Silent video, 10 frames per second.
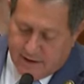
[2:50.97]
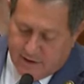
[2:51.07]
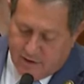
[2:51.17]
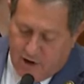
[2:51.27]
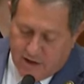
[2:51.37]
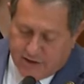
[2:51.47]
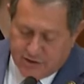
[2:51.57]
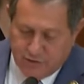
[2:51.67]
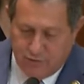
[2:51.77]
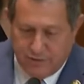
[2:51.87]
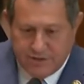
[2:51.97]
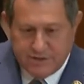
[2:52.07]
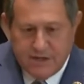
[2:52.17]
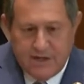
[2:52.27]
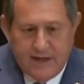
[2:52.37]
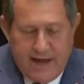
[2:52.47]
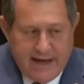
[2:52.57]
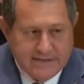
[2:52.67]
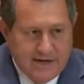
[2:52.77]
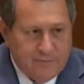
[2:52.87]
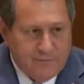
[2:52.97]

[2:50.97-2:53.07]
caucus, who was asked to help